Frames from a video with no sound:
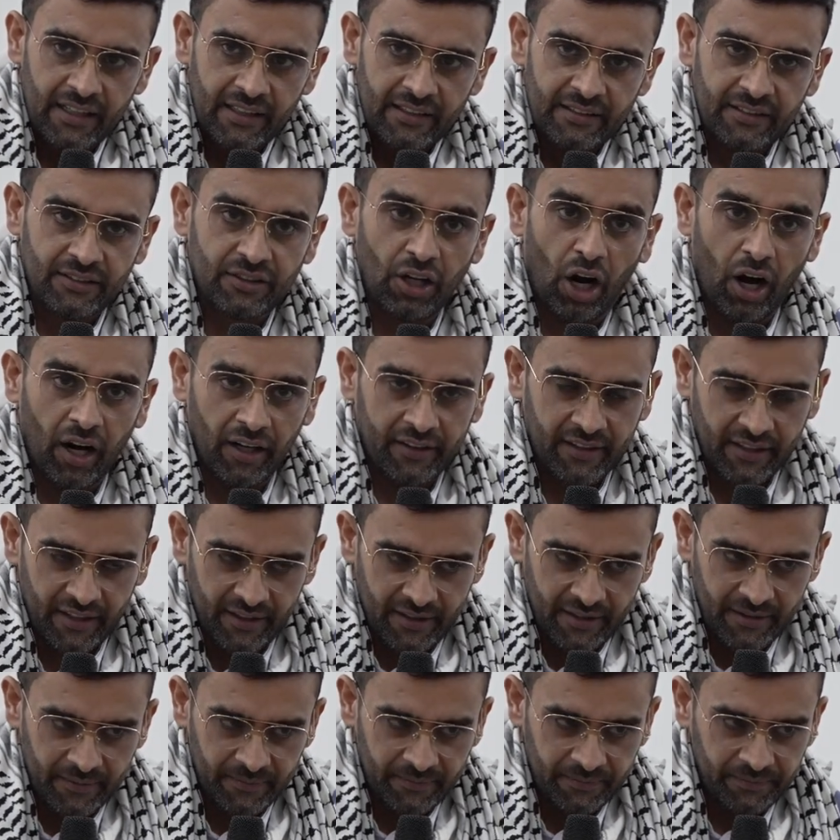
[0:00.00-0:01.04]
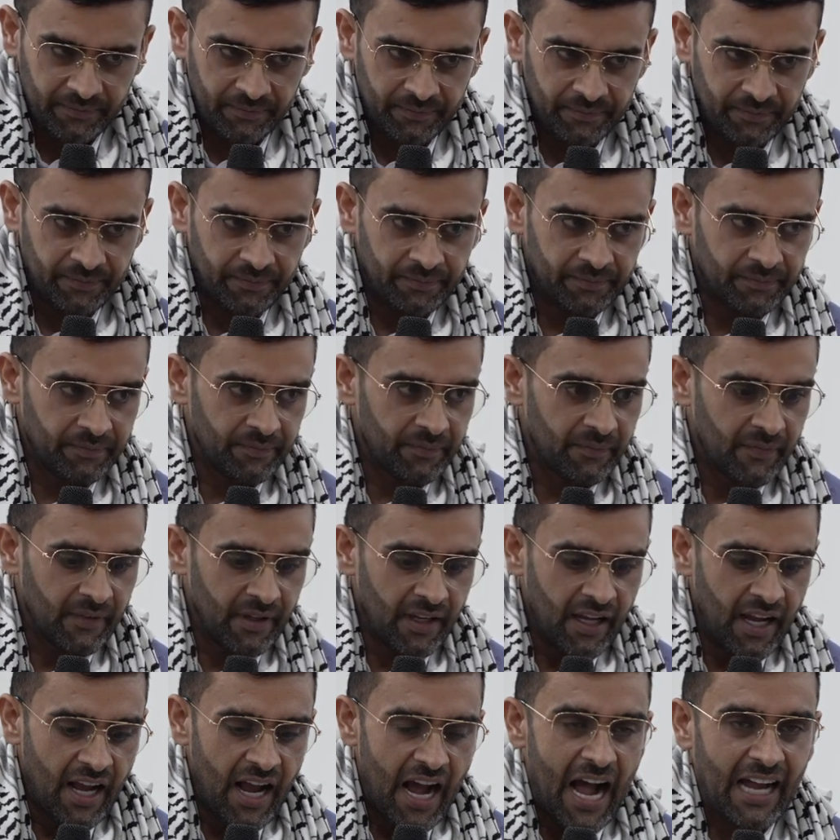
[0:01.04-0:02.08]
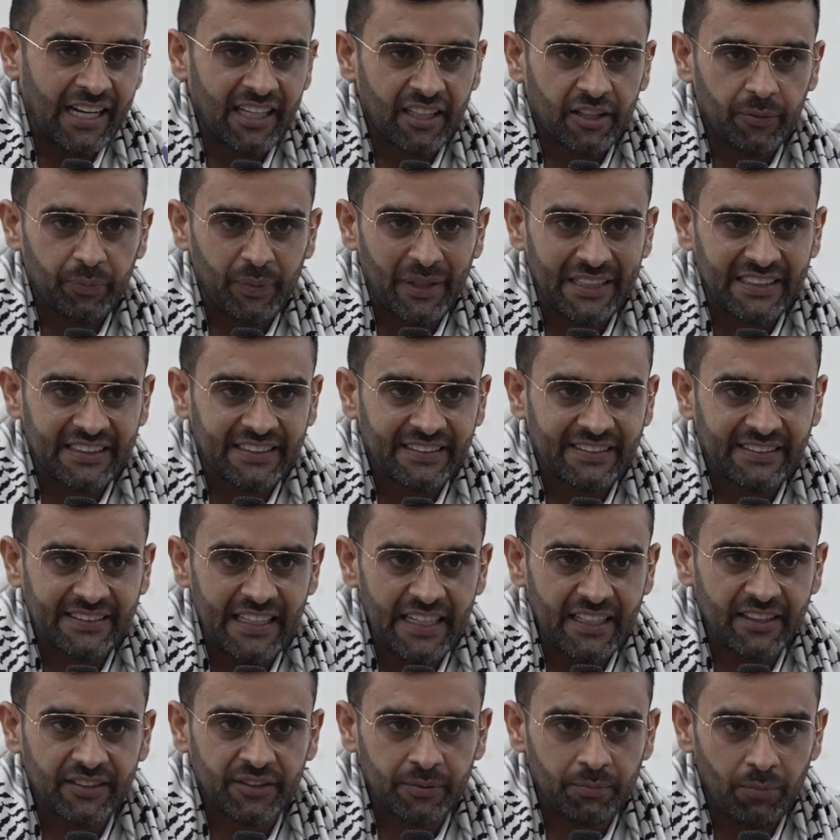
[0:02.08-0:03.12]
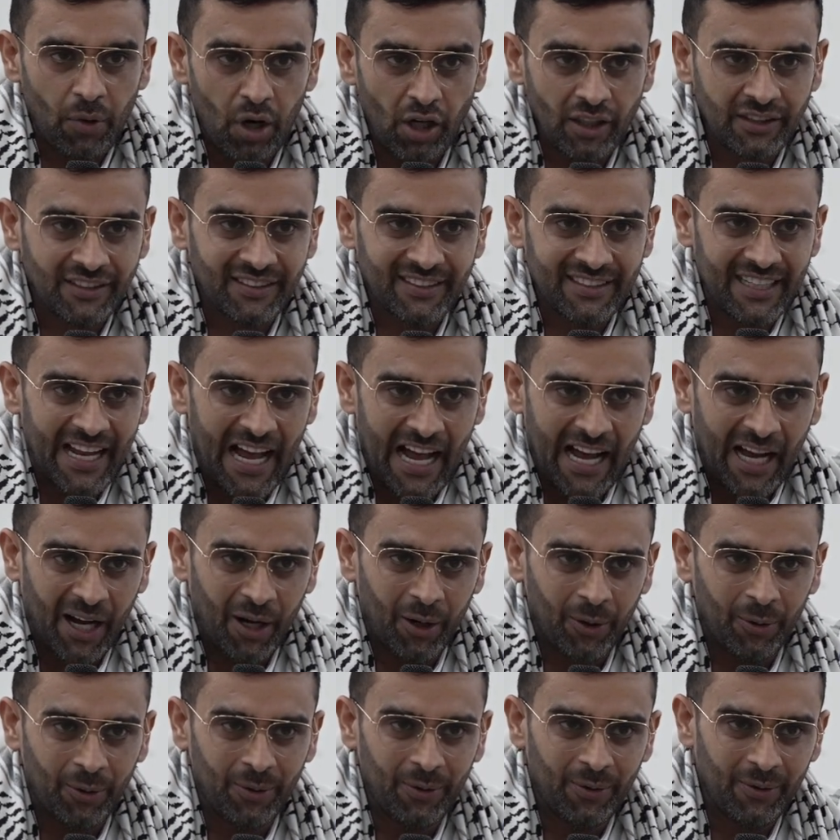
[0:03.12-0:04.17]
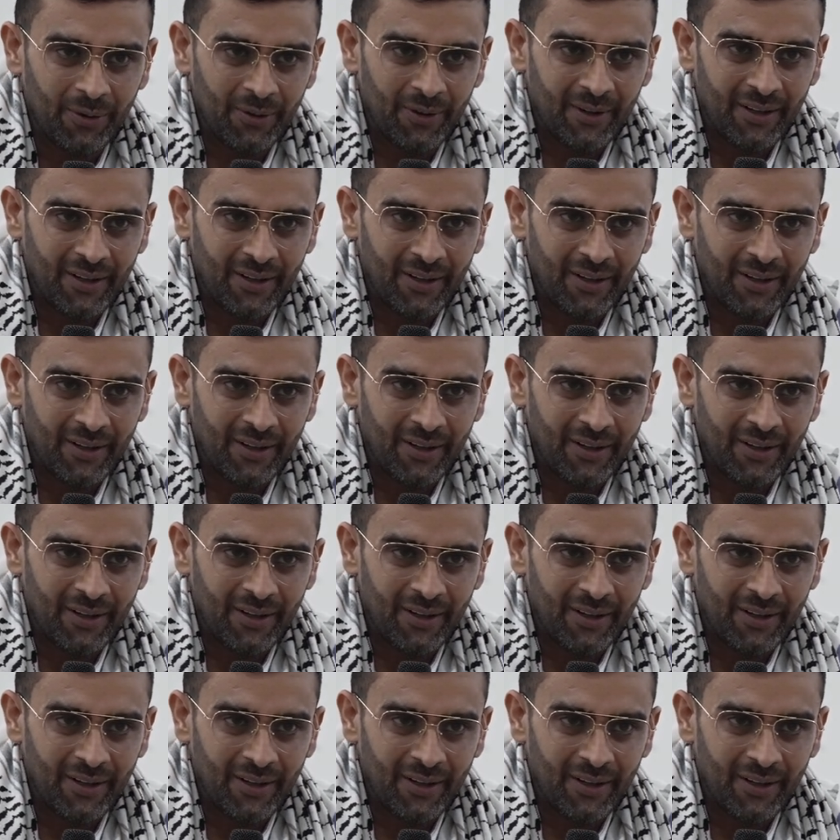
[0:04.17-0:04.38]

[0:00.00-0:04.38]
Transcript: started. And it's been 6 months now.